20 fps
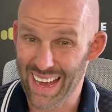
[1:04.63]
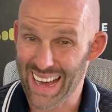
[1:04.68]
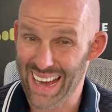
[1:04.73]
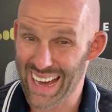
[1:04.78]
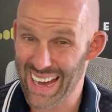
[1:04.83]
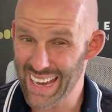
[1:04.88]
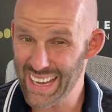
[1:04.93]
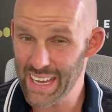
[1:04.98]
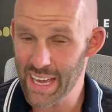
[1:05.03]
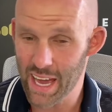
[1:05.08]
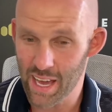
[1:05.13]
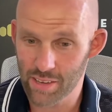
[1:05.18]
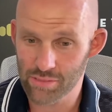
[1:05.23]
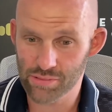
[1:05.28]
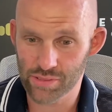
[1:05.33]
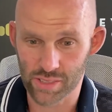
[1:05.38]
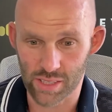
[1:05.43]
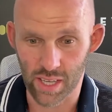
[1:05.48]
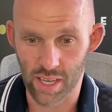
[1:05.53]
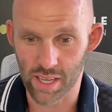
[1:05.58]
I
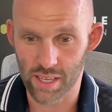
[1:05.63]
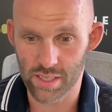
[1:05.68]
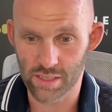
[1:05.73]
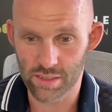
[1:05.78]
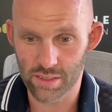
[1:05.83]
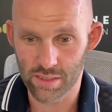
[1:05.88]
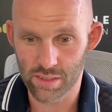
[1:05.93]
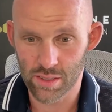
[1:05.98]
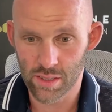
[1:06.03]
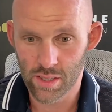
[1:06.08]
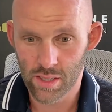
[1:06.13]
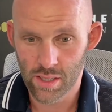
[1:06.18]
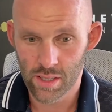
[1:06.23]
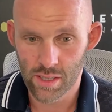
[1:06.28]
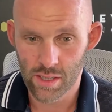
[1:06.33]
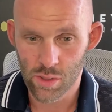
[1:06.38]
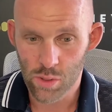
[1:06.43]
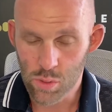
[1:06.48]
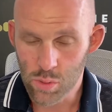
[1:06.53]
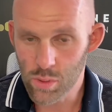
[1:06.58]
have clients
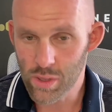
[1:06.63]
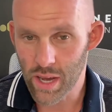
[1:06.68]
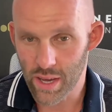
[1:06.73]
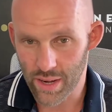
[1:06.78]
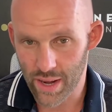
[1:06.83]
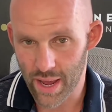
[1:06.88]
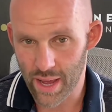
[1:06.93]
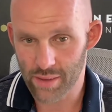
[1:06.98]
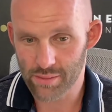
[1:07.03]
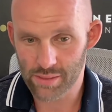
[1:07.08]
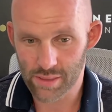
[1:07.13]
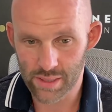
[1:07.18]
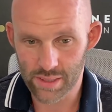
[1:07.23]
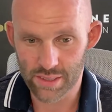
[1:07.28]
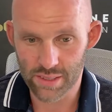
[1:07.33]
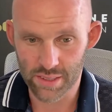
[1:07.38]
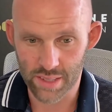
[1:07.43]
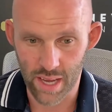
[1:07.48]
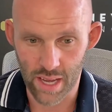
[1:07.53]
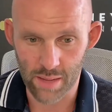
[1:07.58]
who got heavily
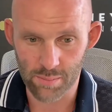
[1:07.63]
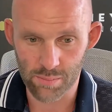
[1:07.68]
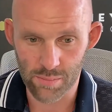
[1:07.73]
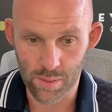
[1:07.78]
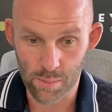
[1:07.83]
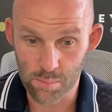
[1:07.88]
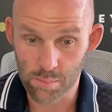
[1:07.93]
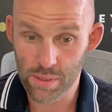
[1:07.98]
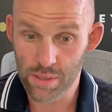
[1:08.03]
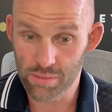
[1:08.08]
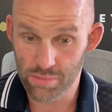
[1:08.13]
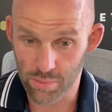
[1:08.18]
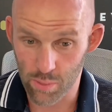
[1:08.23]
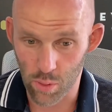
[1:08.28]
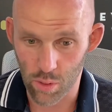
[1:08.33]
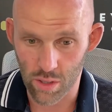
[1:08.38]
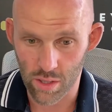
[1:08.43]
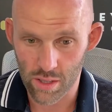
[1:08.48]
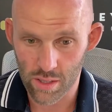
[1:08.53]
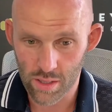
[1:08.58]
scammed
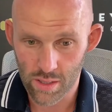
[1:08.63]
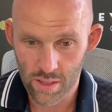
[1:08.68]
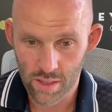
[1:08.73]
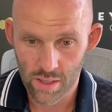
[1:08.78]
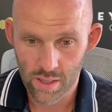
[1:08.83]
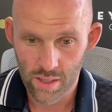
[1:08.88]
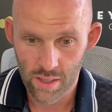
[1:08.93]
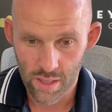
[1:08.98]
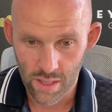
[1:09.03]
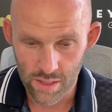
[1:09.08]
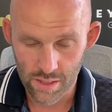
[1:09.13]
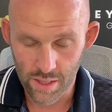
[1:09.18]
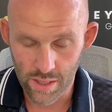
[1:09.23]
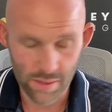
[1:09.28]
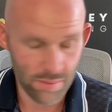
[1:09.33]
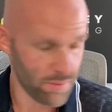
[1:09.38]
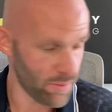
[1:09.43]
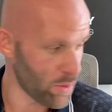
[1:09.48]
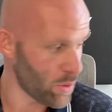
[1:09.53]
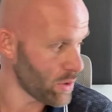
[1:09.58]
before, and
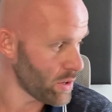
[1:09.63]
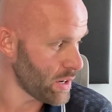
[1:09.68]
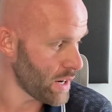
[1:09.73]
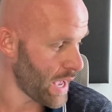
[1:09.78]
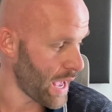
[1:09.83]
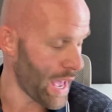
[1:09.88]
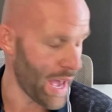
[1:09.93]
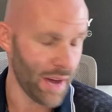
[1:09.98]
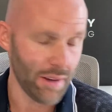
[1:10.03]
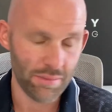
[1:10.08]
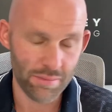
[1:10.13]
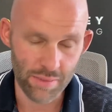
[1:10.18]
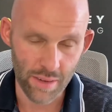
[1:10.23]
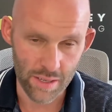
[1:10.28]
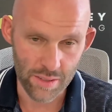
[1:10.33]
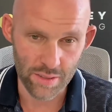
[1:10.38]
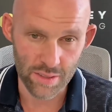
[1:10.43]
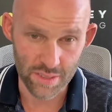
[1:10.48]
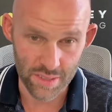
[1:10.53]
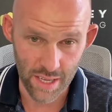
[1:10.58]
therefore have,
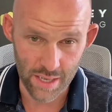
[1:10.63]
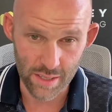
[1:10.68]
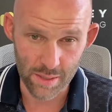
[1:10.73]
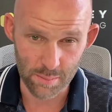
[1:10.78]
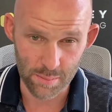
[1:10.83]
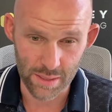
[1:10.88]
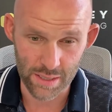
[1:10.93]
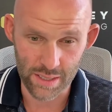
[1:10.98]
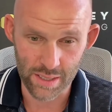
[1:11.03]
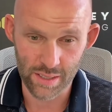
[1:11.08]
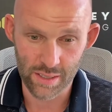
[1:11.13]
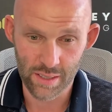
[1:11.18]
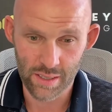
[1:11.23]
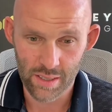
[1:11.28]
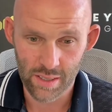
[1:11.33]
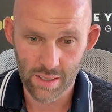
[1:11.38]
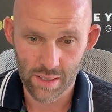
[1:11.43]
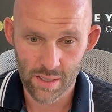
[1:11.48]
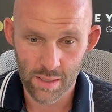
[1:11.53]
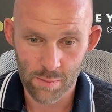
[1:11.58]
understandably,
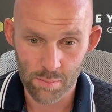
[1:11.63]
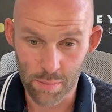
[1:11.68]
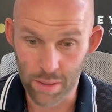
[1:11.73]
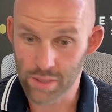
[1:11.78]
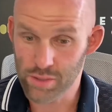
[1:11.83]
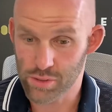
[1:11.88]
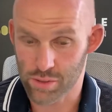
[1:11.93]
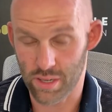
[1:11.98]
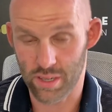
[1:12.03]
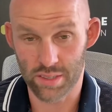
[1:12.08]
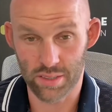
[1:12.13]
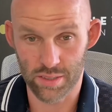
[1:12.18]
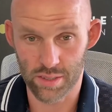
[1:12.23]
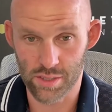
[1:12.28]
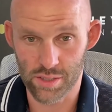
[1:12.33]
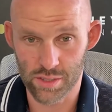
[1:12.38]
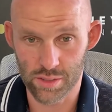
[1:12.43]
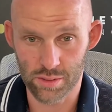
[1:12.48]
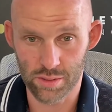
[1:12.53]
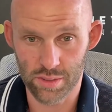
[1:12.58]
big trust
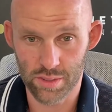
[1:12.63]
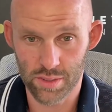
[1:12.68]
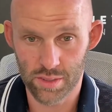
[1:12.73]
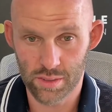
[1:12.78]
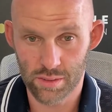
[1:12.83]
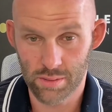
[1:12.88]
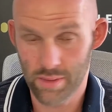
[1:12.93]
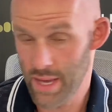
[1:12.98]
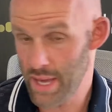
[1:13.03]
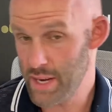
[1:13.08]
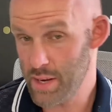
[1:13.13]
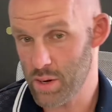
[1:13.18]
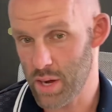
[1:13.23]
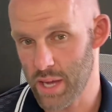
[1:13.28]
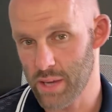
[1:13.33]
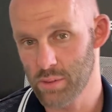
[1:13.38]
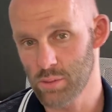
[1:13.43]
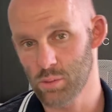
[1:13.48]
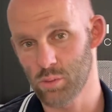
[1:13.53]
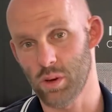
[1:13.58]
issues.
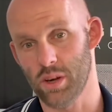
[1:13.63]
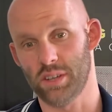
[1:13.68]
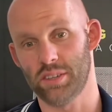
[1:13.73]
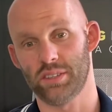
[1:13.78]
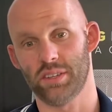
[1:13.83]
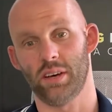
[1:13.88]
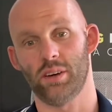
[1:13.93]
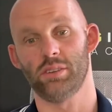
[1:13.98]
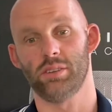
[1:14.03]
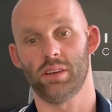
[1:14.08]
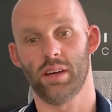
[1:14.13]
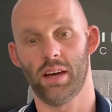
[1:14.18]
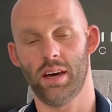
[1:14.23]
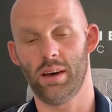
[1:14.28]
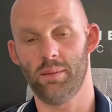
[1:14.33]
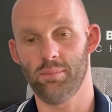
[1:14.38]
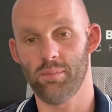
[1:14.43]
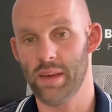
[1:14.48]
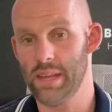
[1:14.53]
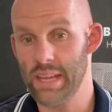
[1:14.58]
Anyway, works out.
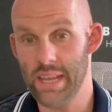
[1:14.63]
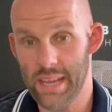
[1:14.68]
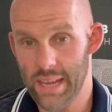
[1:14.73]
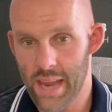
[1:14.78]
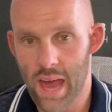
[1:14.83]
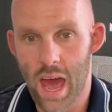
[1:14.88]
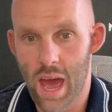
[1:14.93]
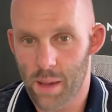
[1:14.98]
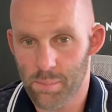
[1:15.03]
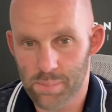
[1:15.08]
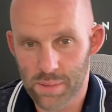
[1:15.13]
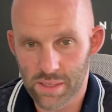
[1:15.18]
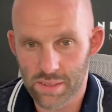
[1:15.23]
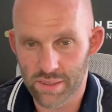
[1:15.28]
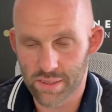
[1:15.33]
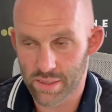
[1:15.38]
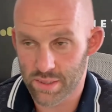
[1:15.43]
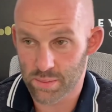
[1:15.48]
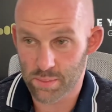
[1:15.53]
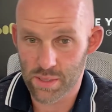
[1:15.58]
It
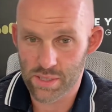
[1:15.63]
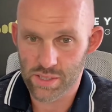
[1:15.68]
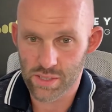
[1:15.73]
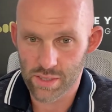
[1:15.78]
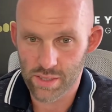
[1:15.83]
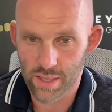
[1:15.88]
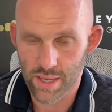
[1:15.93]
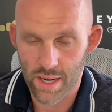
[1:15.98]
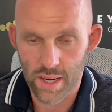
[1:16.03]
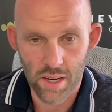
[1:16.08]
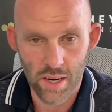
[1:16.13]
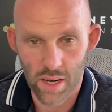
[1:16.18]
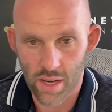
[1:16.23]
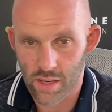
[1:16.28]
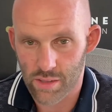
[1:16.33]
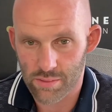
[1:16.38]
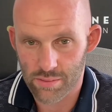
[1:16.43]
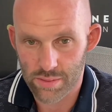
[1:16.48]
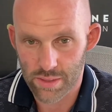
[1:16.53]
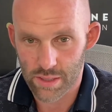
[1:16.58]
happens, especially in the era
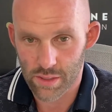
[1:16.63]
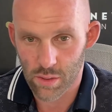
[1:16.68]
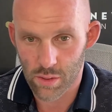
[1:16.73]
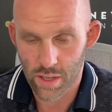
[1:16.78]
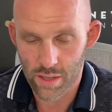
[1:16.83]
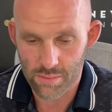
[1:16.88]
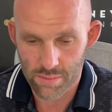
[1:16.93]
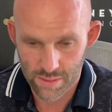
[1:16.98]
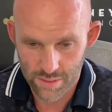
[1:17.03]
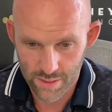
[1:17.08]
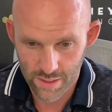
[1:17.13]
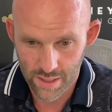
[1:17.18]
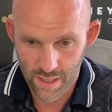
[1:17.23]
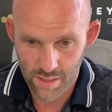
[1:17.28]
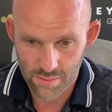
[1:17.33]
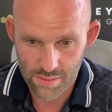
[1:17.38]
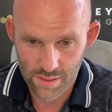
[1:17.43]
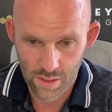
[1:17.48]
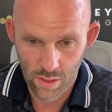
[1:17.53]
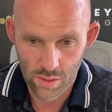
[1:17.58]
of, everything
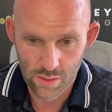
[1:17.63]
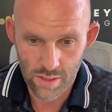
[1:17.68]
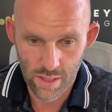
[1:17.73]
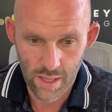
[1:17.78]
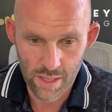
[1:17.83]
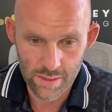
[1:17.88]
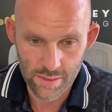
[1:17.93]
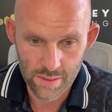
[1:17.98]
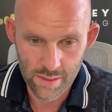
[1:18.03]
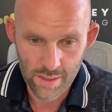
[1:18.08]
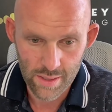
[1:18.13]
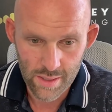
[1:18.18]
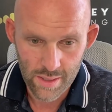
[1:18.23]
having online.